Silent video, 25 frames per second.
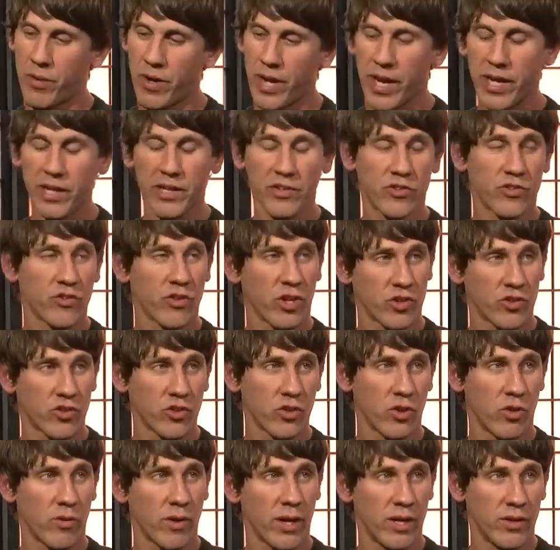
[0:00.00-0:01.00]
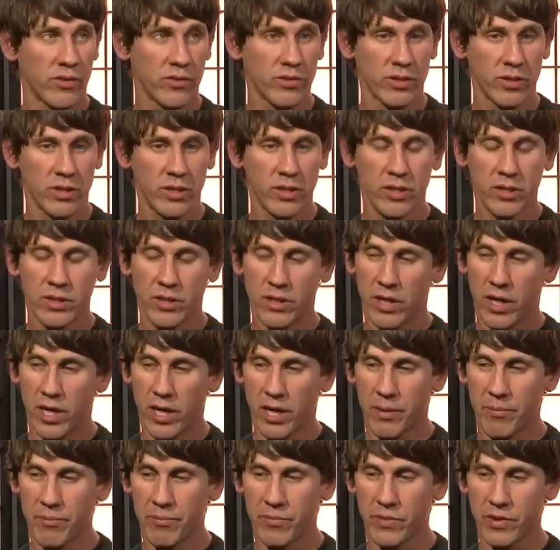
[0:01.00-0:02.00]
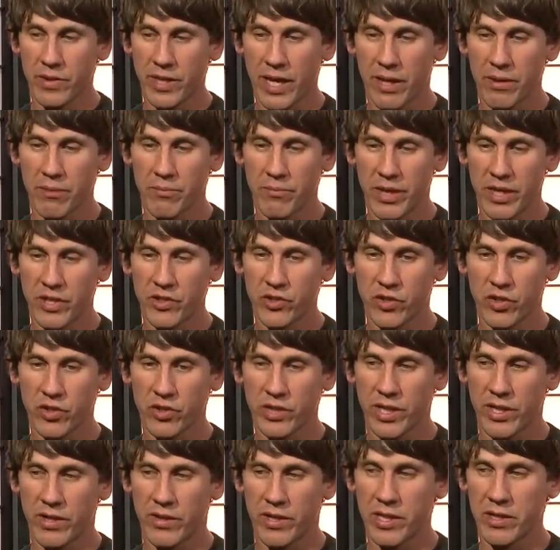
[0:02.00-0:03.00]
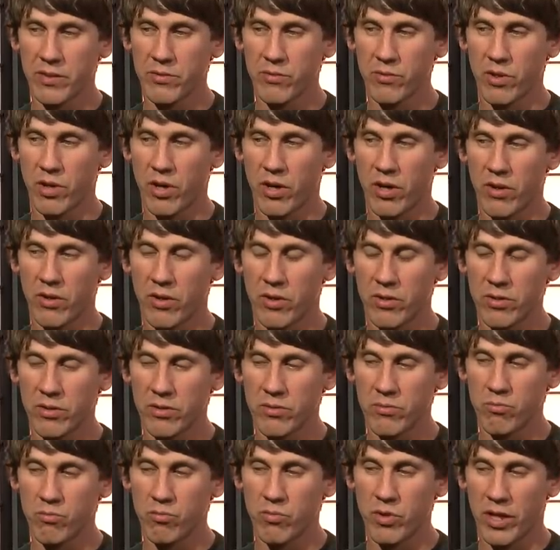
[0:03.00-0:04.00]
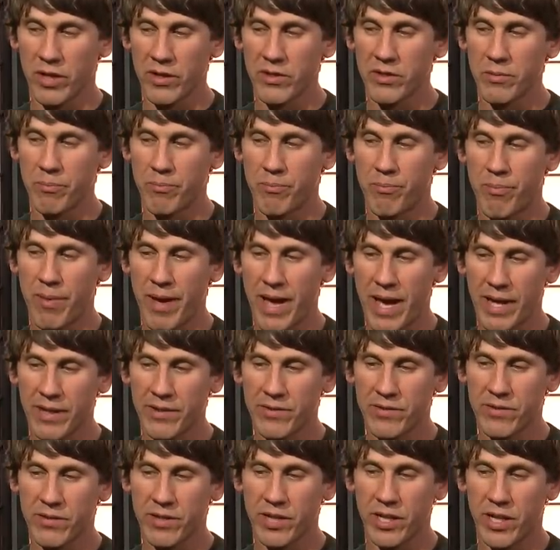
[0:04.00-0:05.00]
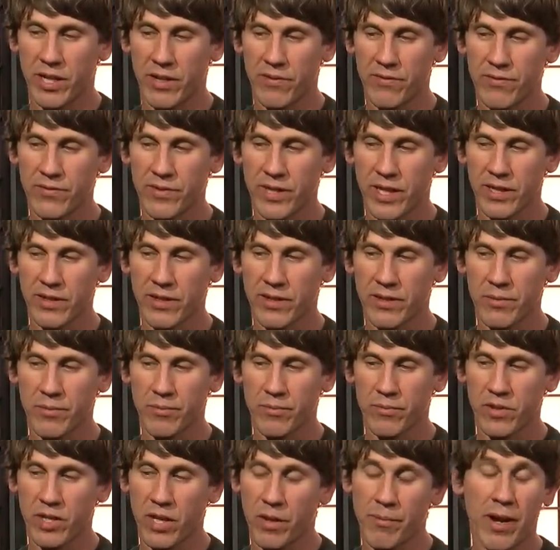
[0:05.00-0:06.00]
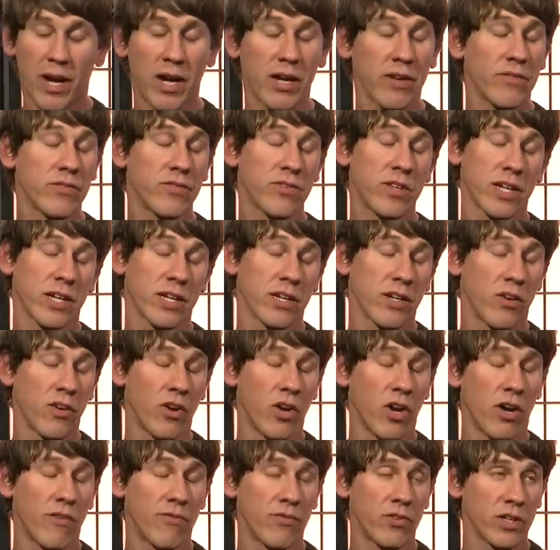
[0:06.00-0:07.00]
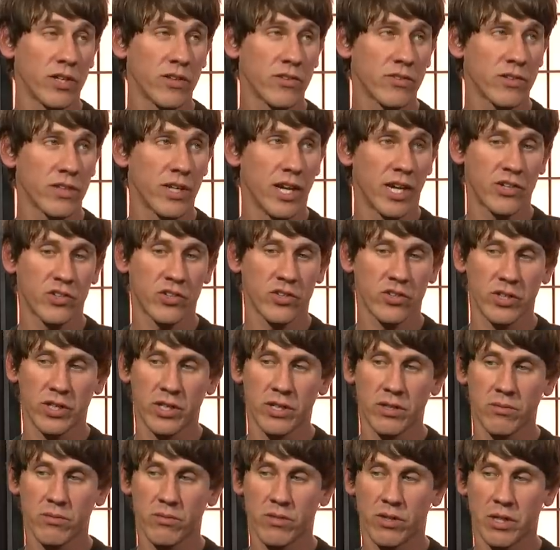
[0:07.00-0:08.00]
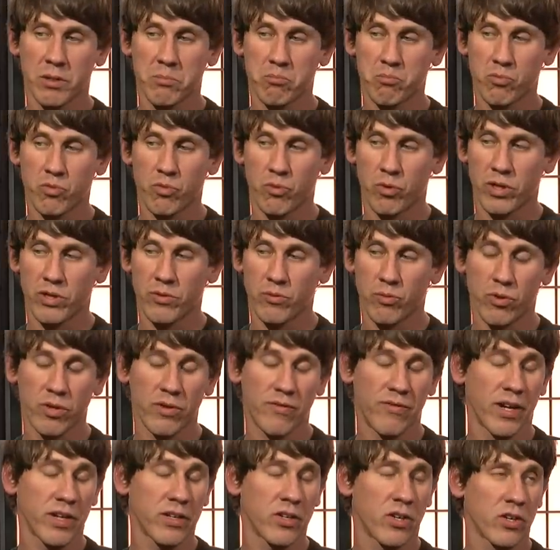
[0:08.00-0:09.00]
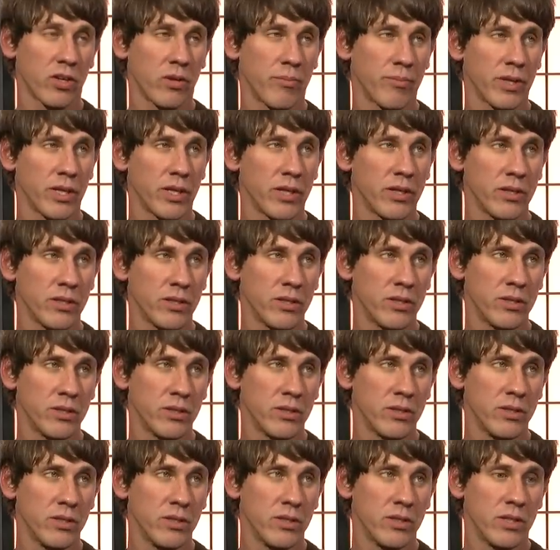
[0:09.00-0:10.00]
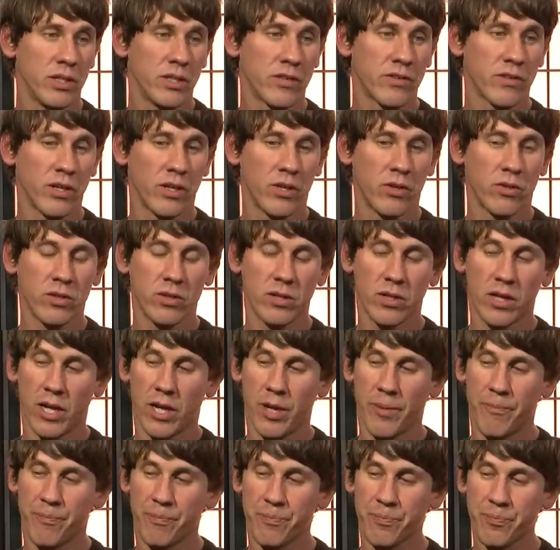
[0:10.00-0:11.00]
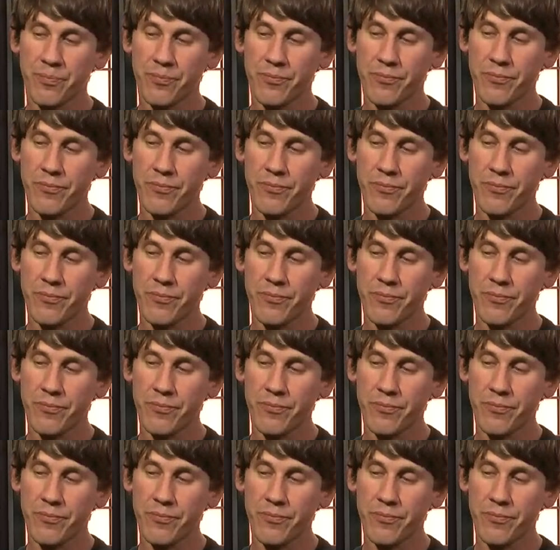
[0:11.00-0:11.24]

plan and structure around um, that makes sure that like none of the bad stuff that can come out of secondary offerings actually like would, would affect our company. Mm -hmm. And so, um,